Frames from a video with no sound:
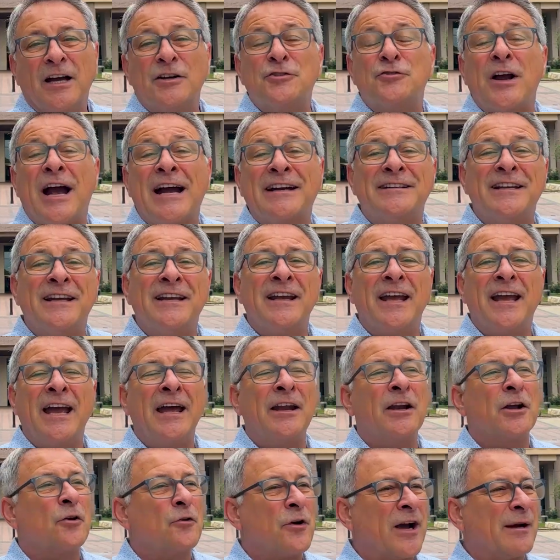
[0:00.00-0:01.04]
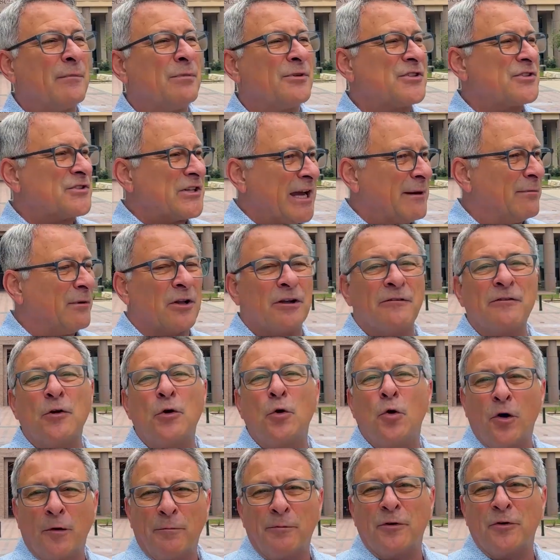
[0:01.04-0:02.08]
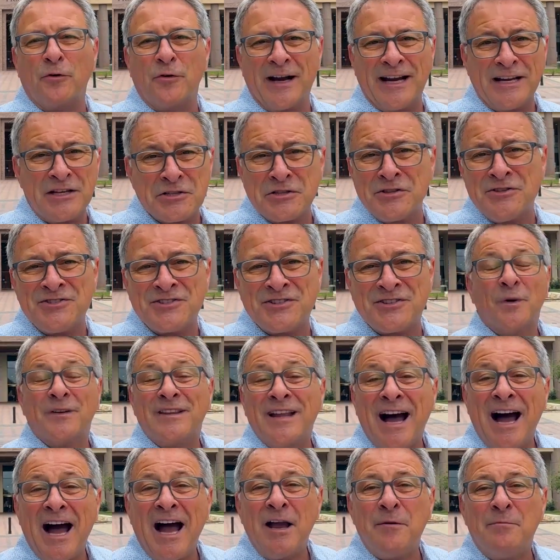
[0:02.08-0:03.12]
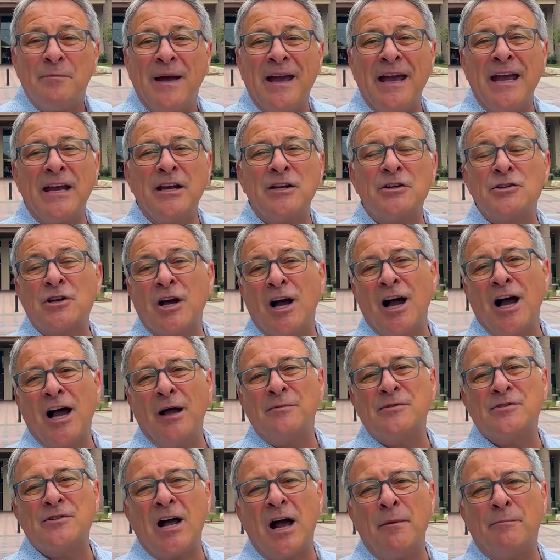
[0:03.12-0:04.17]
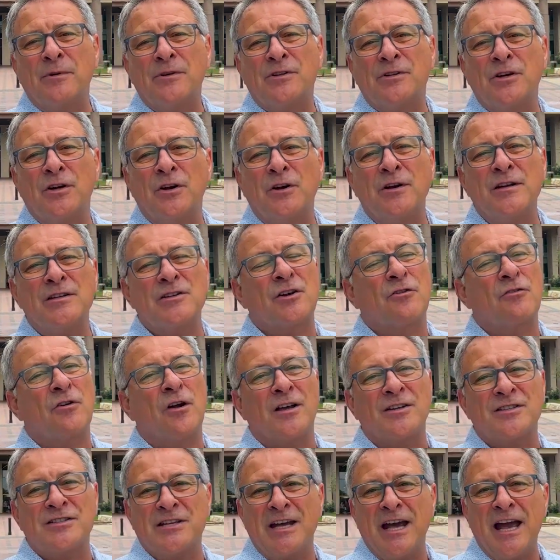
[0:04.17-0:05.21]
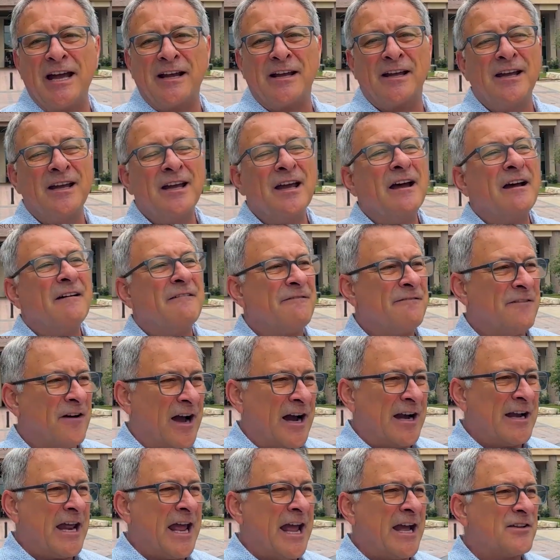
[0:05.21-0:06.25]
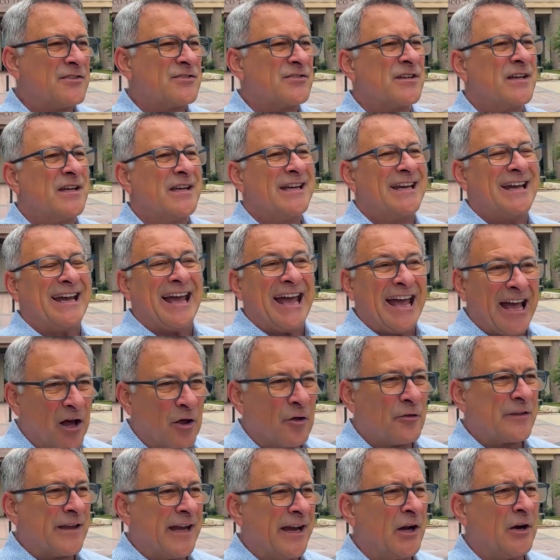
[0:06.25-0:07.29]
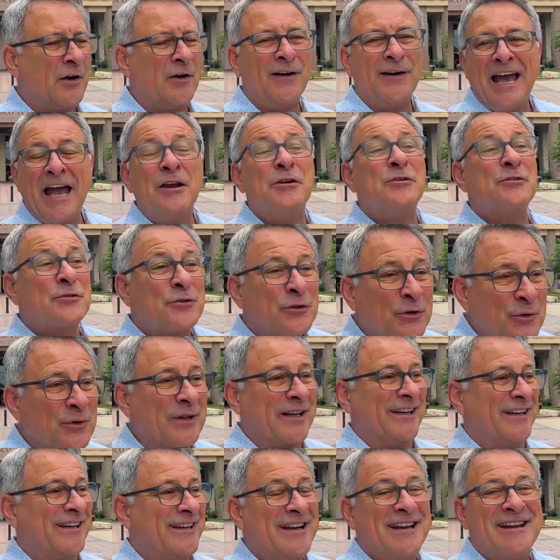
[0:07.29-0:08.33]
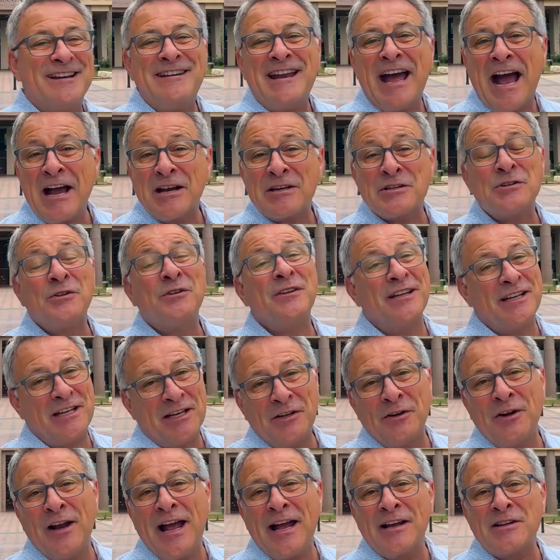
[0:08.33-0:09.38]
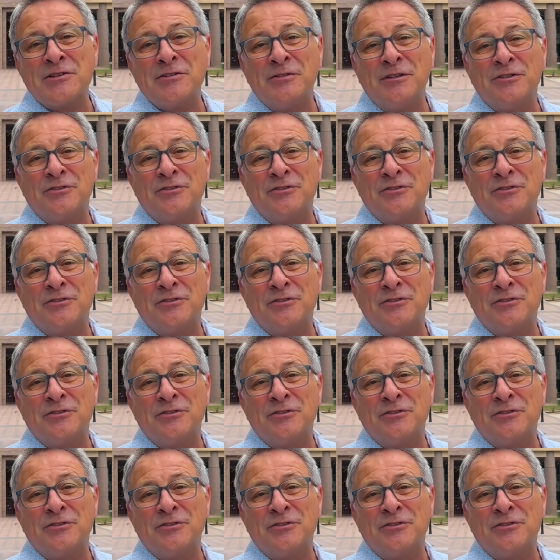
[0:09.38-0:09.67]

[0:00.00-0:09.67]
attracting an incredible stable of corporations with high-paying jobs and opportunities across tech, finance, healthcare, and truly national and international